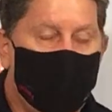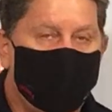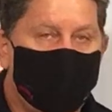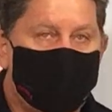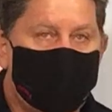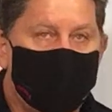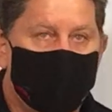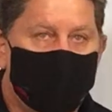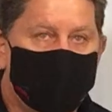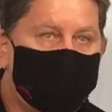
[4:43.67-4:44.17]
you
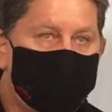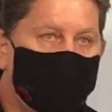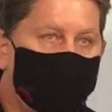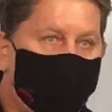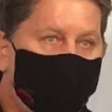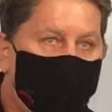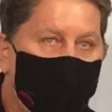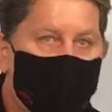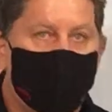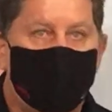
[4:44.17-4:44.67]
have a tendency
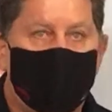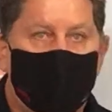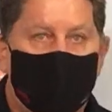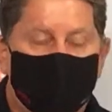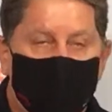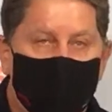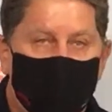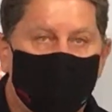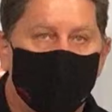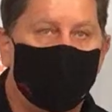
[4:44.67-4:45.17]
to think
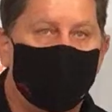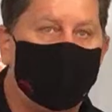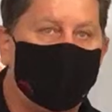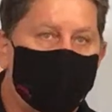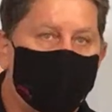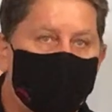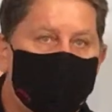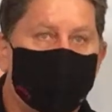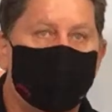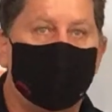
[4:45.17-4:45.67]
about that
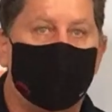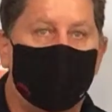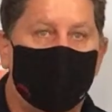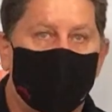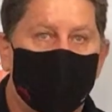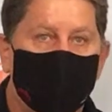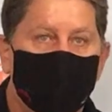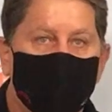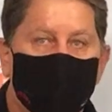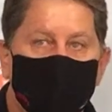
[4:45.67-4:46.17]
win for too
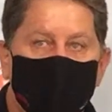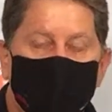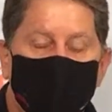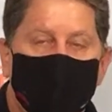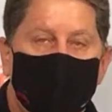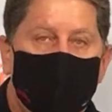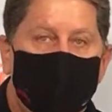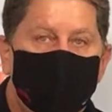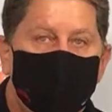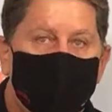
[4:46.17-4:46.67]
long,
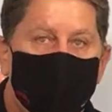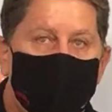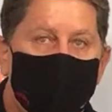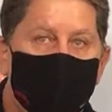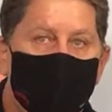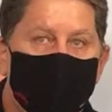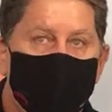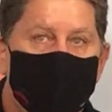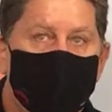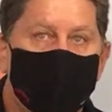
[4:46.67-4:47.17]
and you
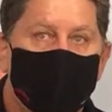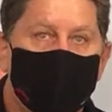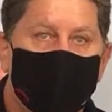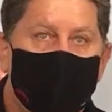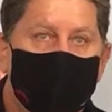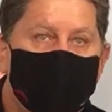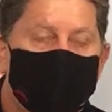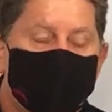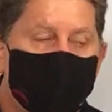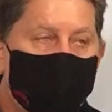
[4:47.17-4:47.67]
carry it into
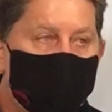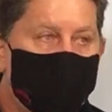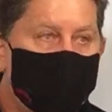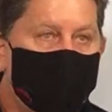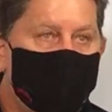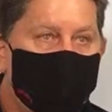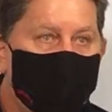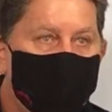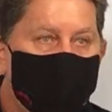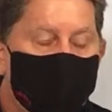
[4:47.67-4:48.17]
the next one,
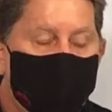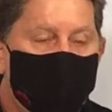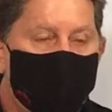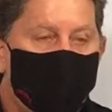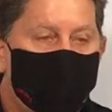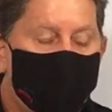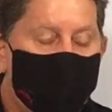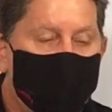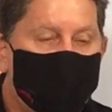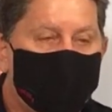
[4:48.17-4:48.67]
and
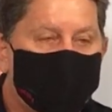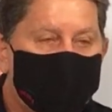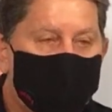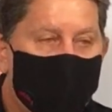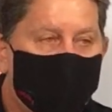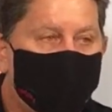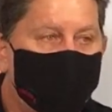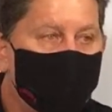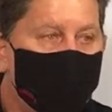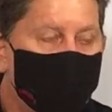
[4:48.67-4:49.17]
you find
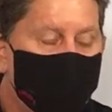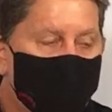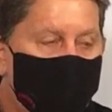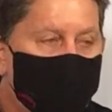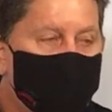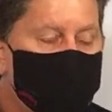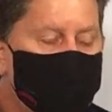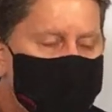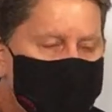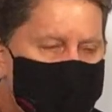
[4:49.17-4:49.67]
yourself
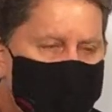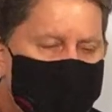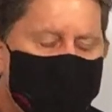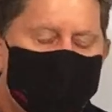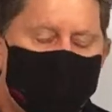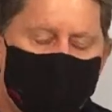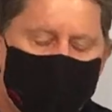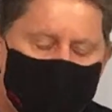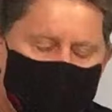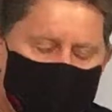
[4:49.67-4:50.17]
vulnerable.
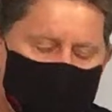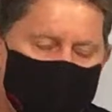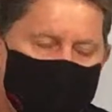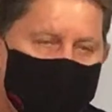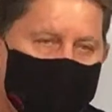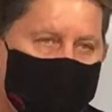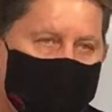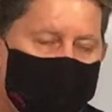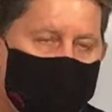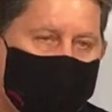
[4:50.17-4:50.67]
So
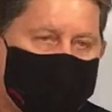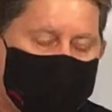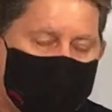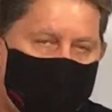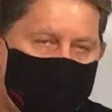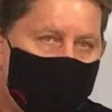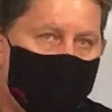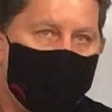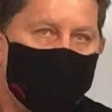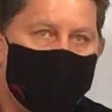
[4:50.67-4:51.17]
as
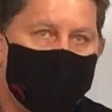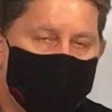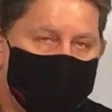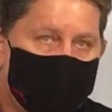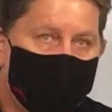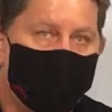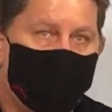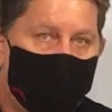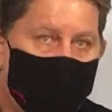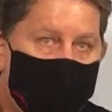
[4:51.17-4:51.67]
important
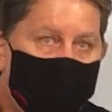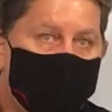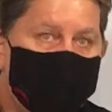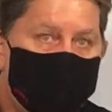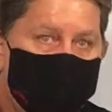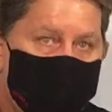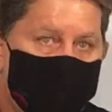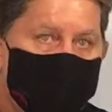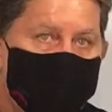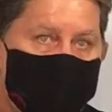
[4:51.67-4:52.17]
as it
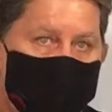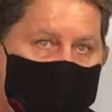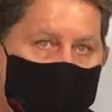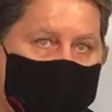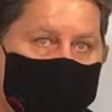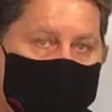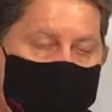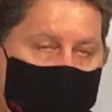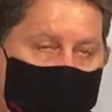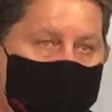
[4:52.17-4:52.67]
was,
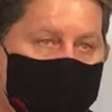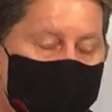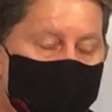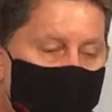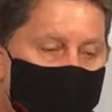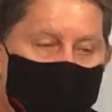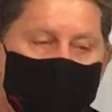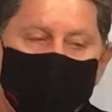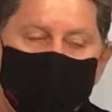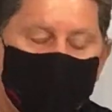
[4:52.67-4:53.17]
get
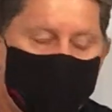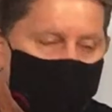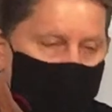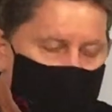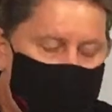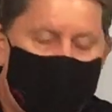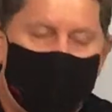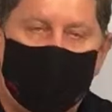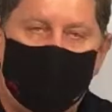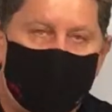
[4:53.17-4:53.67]
game 1,
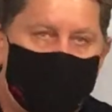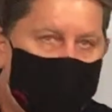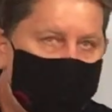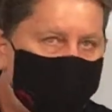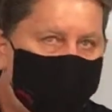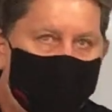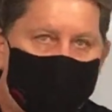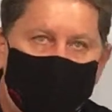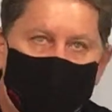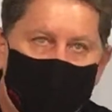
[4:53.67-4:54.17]
right now we
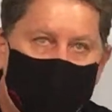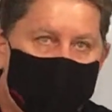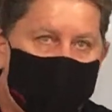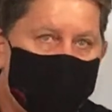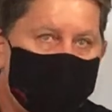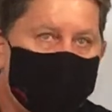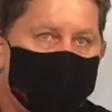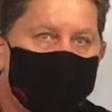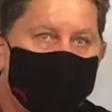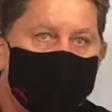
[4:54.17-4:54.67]
got to forget
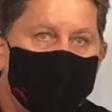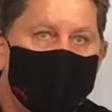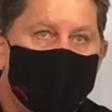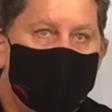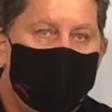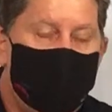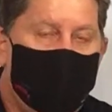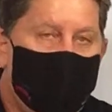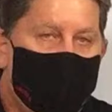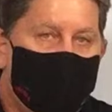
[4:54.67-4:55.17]
it
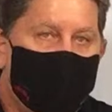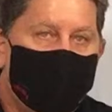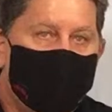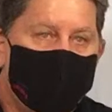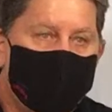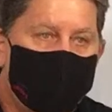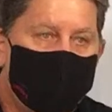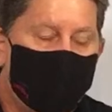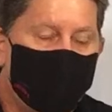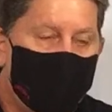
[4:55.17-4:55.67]

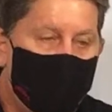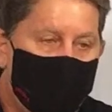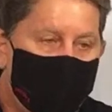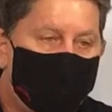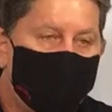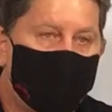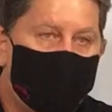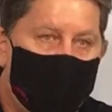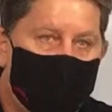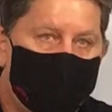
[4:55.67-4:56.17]
and get
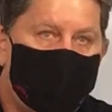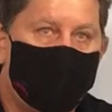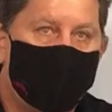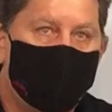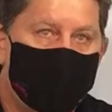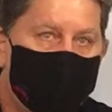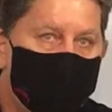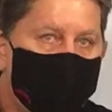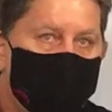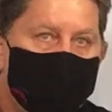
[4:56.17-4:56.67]
ready for game
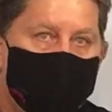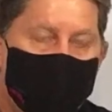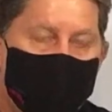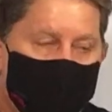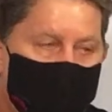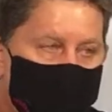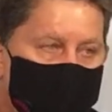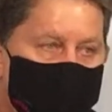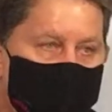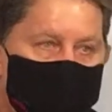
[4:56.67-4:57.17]
2.
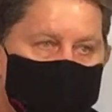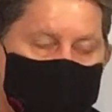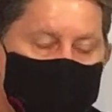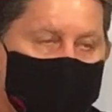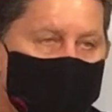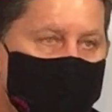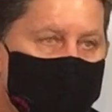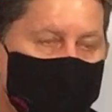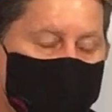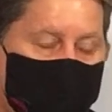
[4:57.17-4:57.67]
Just